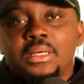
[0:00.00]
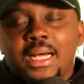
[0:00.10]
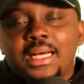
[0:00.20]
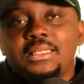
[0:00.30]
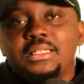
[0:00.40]

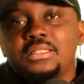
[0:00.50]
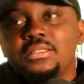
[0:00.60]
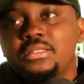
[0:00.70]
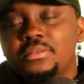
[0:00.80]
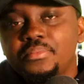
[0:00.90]
and this
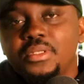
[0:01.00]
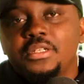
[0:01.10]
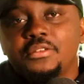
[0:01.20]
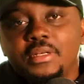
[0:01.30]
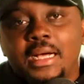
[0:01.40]
is,
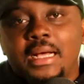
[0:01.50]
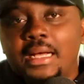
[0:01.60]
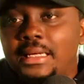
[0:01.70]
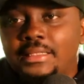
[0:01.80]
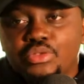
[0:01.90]

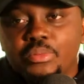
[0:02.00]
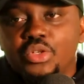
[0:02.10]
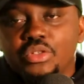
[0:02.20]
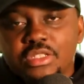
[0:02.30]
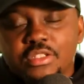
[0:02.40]
as you may
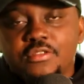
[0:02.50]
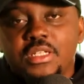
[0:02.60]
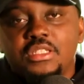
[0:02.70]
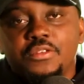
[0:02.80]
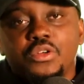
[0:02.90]
know, this is a
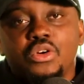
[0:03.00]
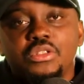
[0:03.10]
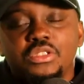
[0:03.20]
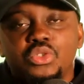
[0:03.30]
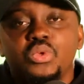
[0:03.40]
really
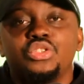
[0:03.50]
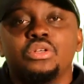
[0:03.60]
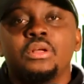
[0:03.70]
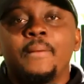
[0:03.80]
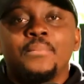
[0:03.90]
difficult
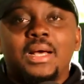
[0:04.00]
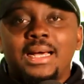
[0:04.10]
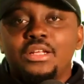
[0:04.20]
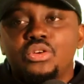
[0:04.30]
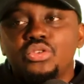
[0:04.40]
situation.
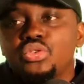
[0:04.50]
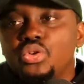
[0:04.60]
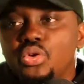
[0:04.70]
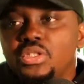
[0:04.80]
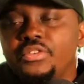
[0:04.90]
And it also
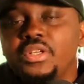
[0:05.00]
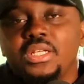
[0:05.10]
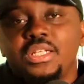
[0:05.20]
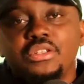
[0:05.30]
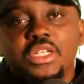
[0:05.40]
goes even
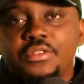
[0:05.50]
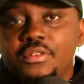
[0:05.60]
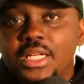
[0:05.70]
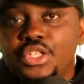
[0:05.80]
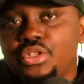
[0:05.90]
in
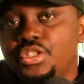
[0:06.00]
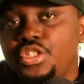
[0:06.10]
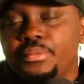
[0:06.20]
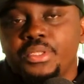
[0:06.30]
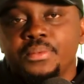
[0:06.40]

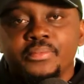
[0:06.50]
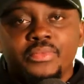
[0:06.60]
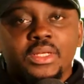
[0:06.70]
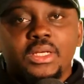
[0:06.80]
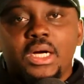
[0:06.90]
relationships.
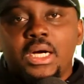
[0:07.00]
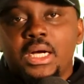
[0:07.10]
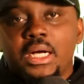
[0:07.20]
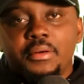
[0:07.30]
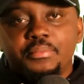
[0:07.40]

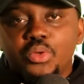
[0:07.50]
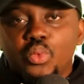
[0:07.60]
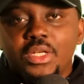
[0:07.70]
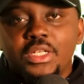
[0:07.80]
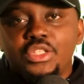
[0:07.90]

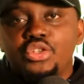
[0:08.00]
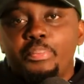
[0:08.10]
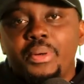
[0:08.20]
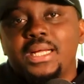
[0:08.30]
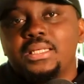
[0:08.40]
Your
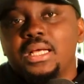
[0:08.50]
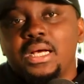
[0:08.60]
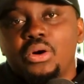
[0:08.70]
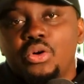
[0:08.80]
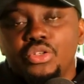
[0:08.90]

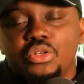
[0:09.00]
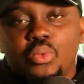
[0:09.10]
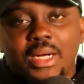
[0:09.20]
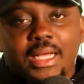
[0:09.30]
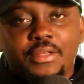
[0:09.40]
partner or
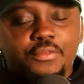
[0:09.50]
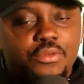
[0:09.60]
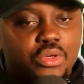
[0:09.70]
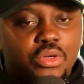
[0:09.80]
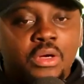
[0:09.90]
your wife,
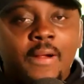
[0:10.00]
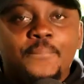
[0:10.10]
your